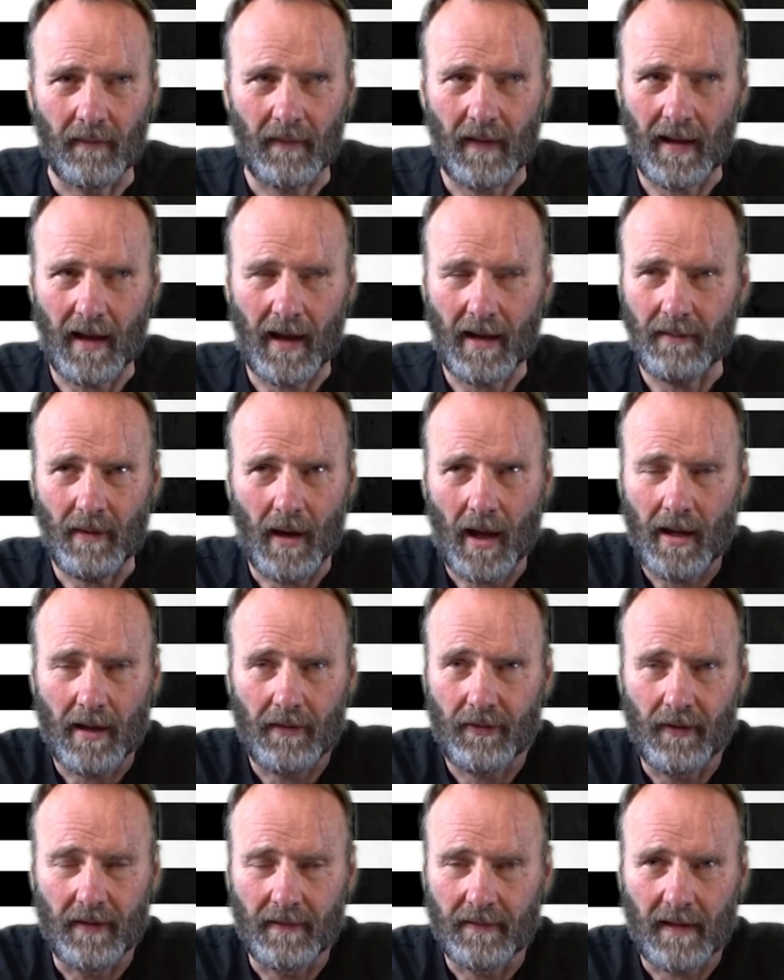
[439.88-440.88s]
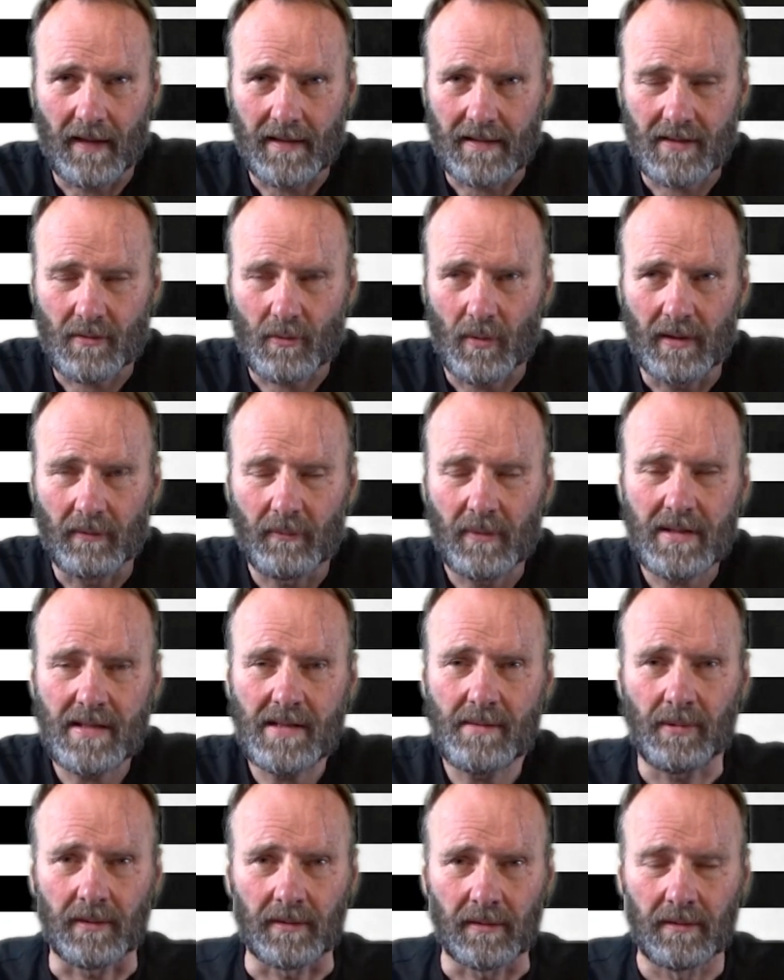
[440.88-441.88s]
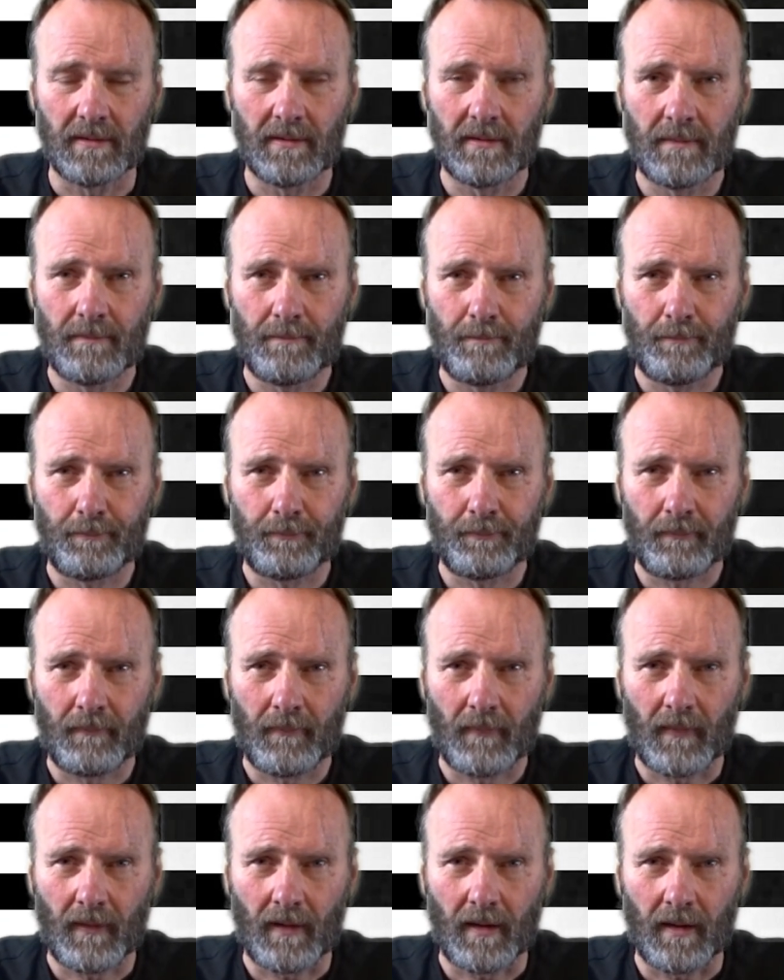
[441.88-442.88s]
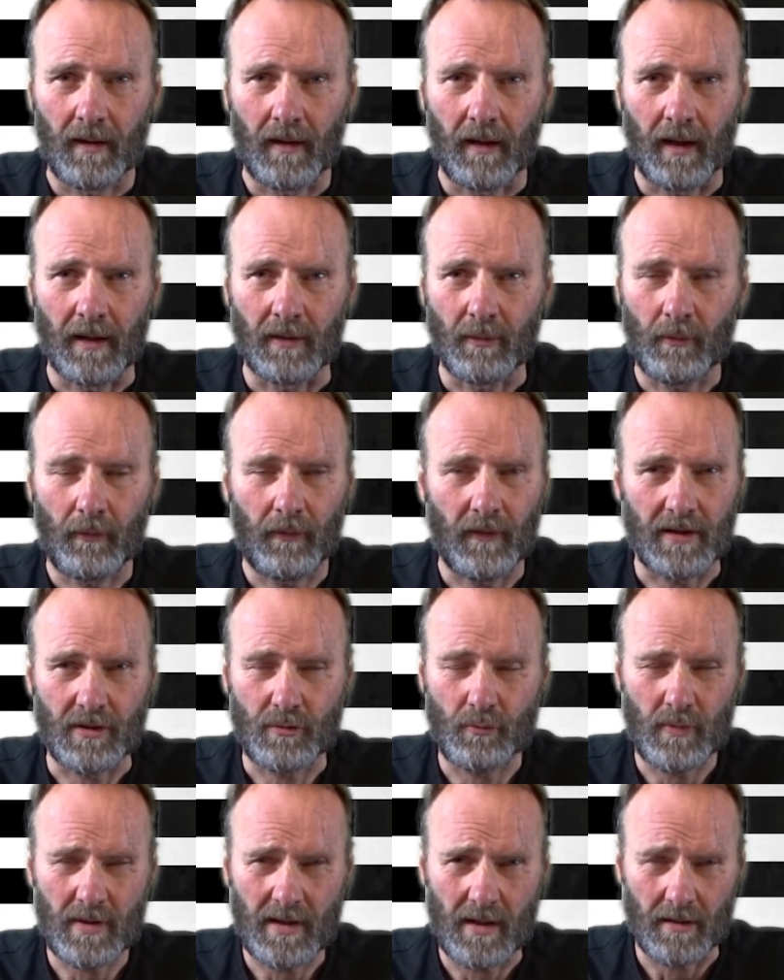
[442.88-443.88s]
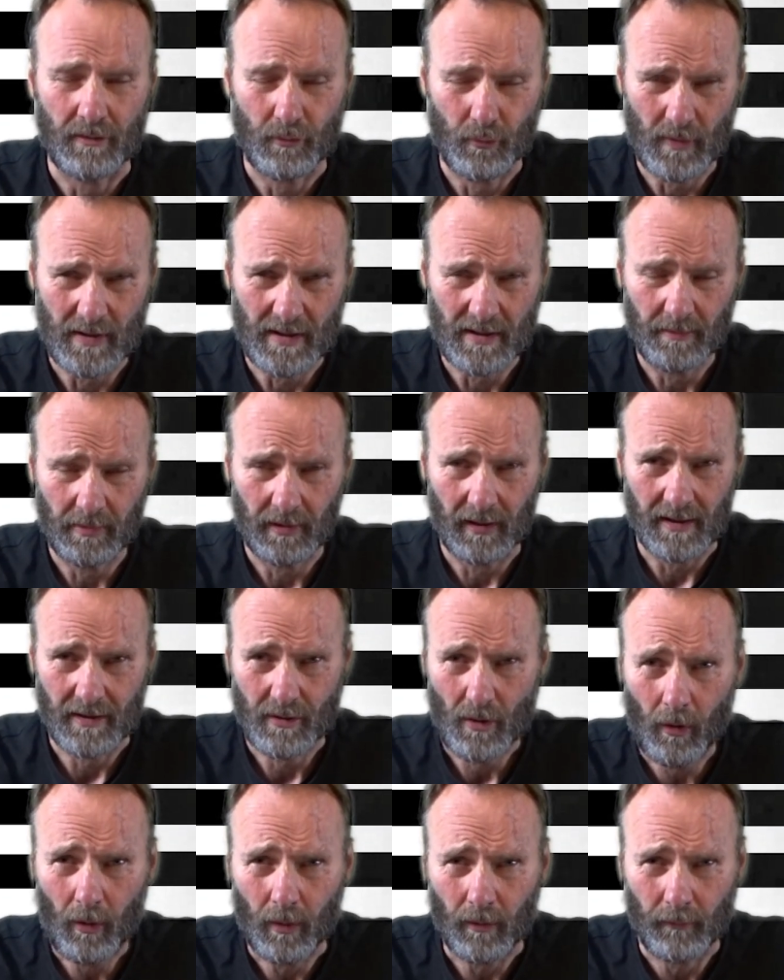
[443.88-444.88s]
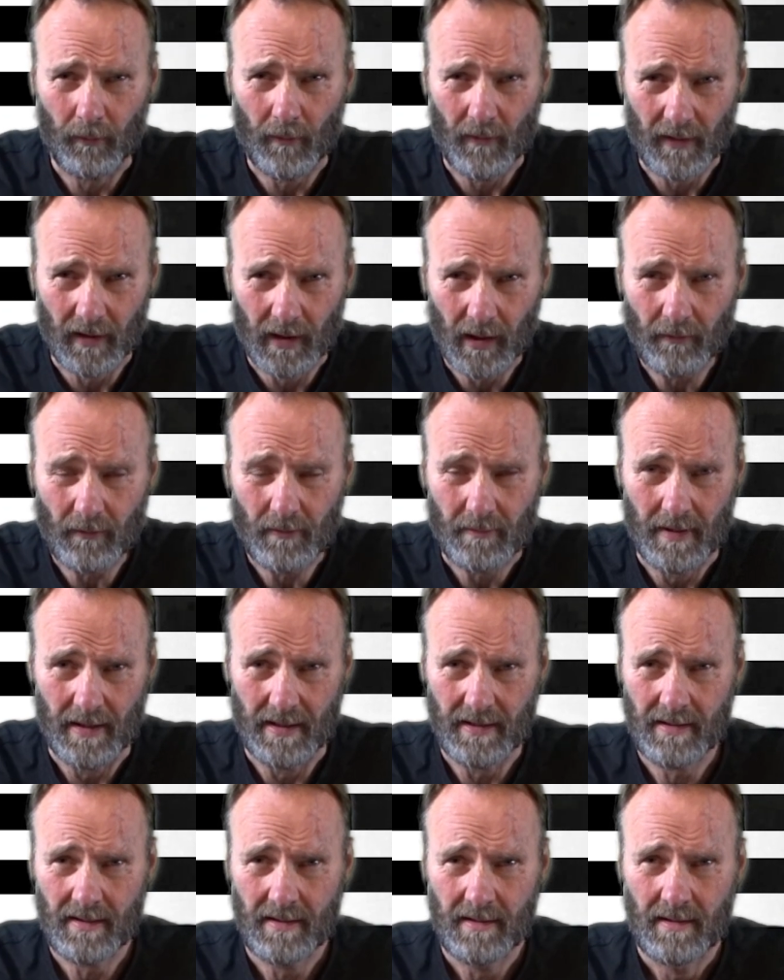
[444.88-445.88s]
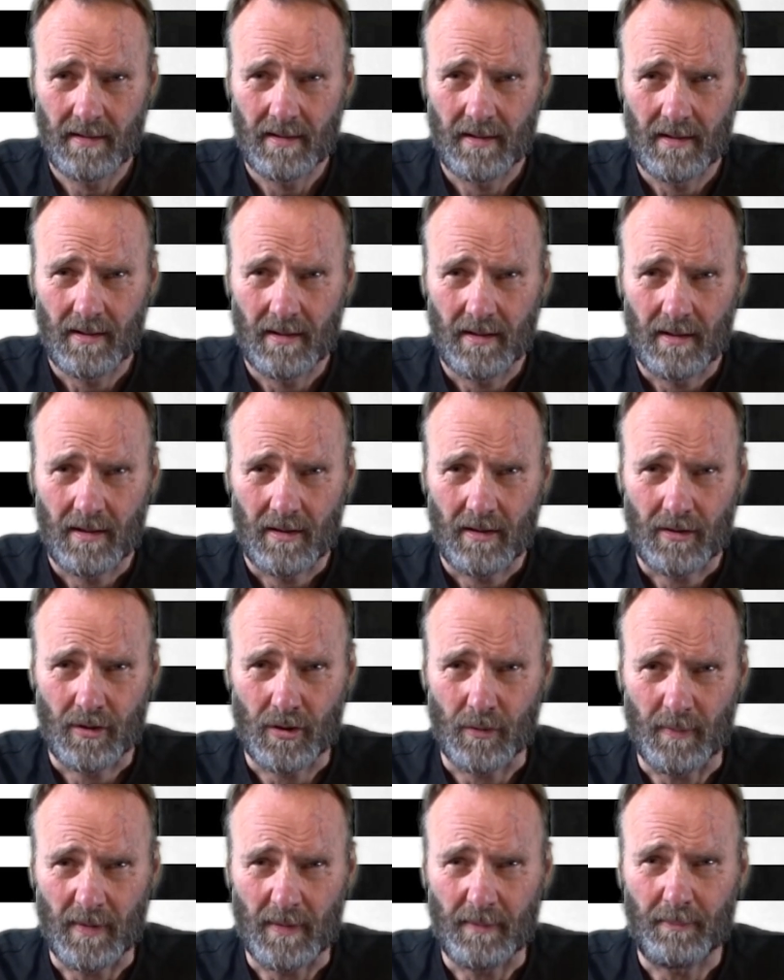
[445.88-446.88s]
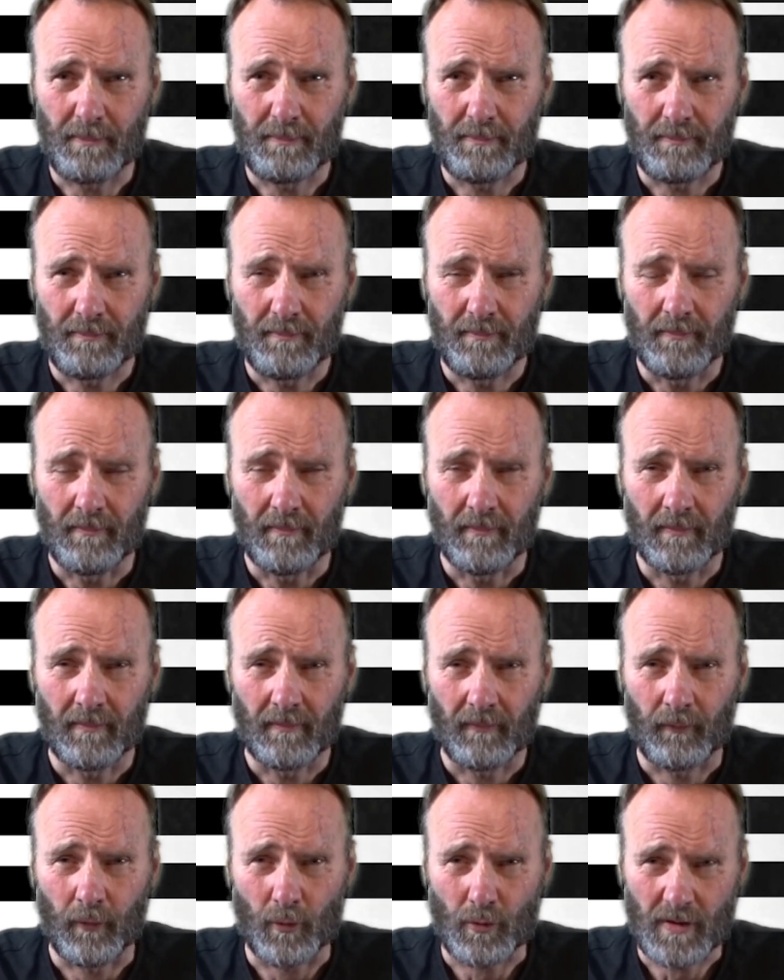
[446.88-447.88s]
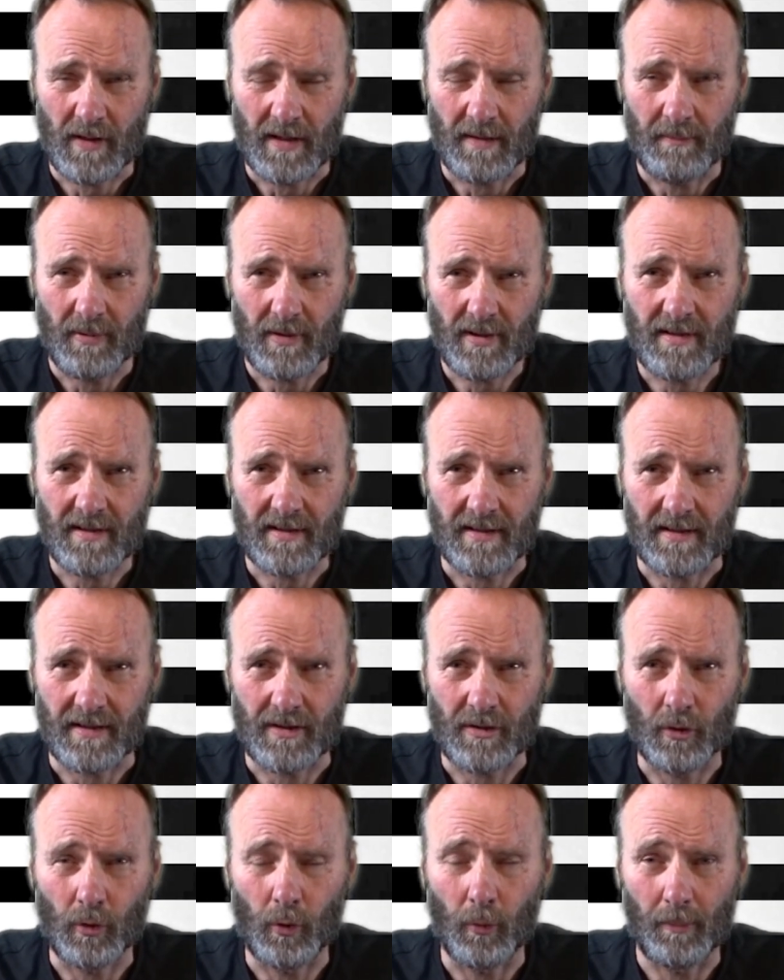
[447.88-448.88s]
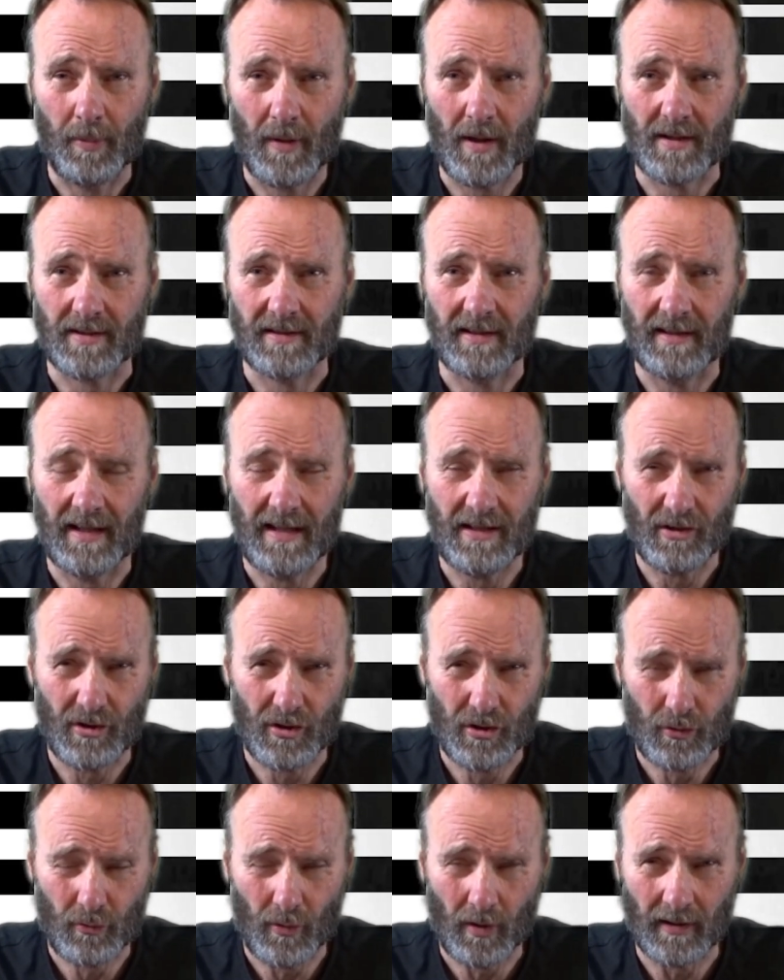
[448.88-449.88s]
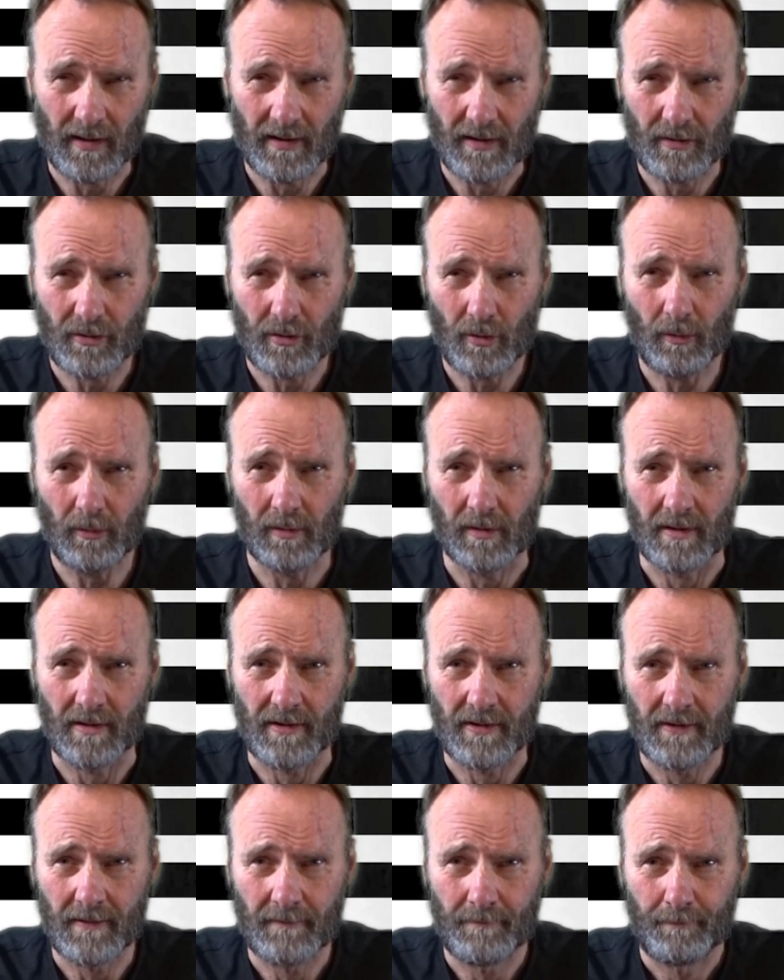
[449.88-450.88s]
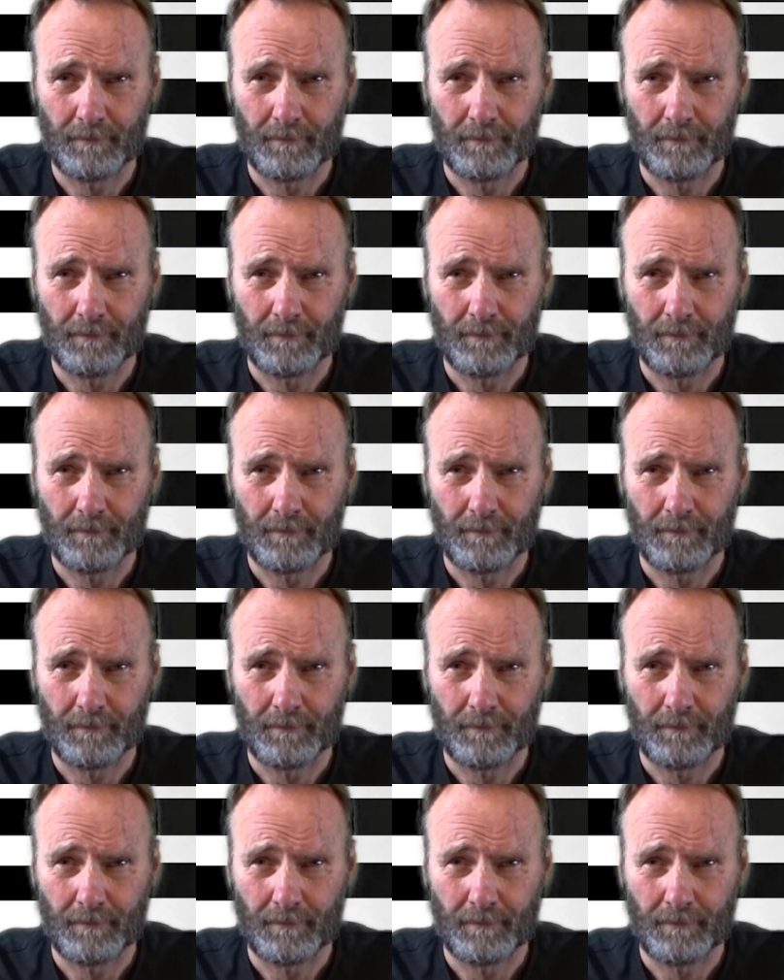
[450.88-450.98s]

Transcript: I think that's quite reasonable. I don't think it's reasonable at all for the government to be forcing businesses to go bust and then just shrugging their shoulders.